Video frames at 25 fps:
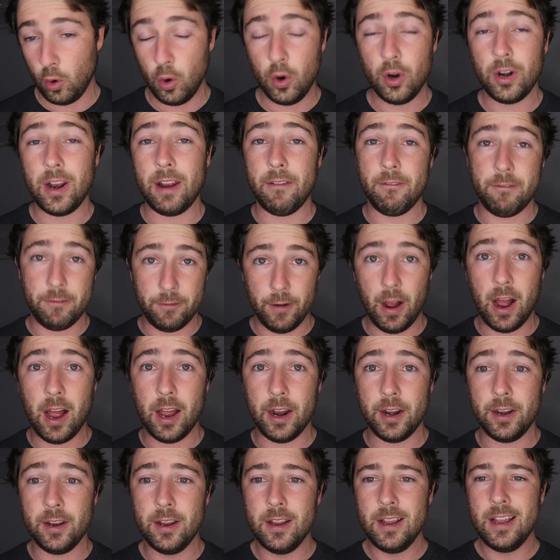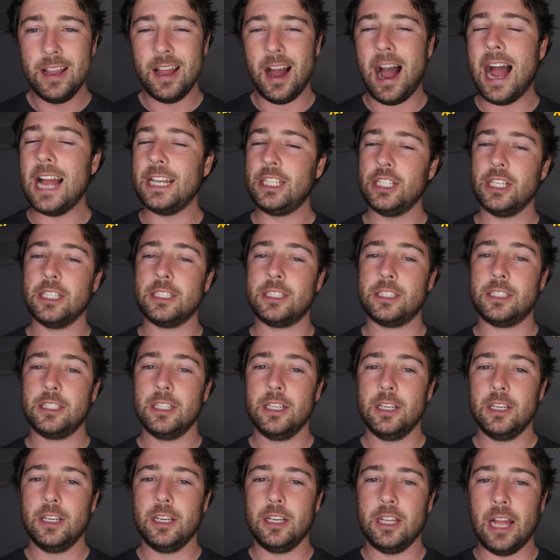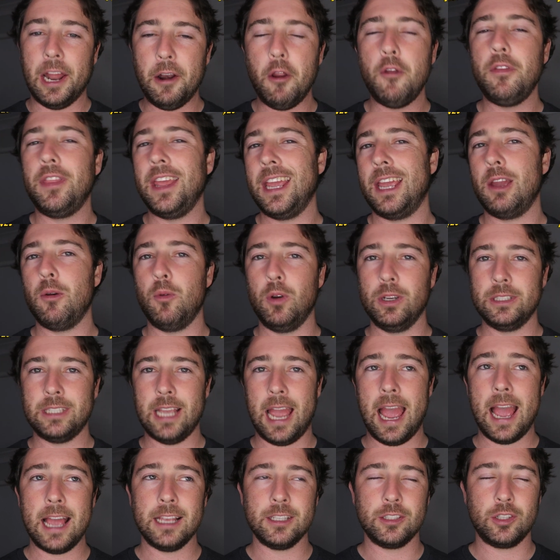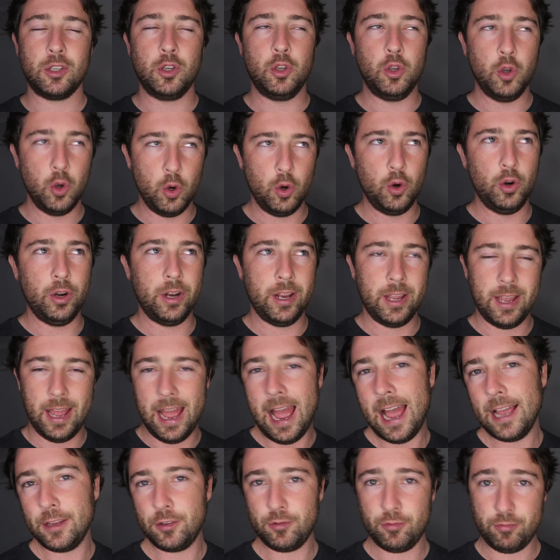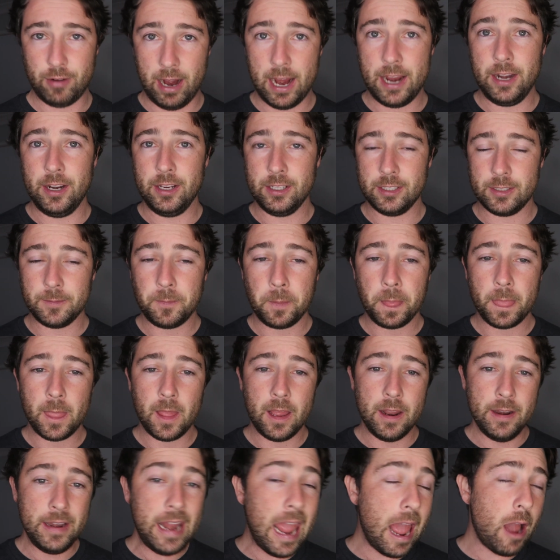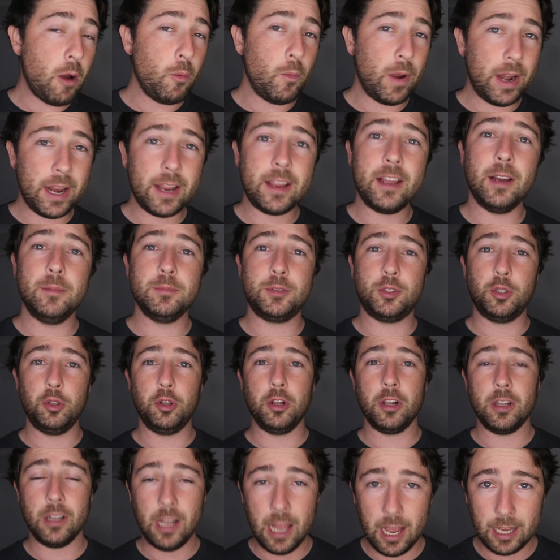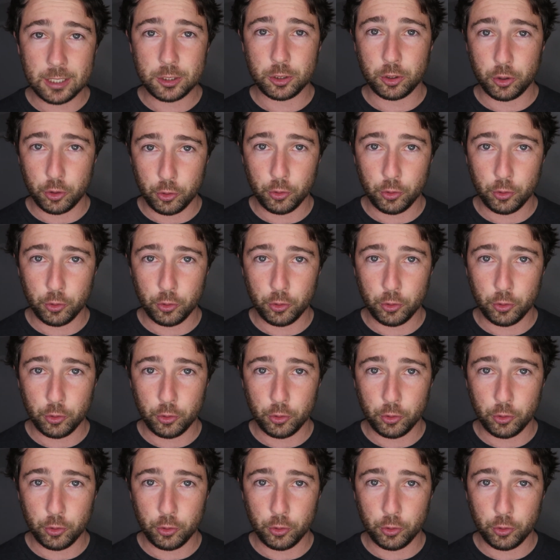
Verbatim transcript: good and fun, I just, I don't think it was as good as Raiders. Now, when it comes to The Last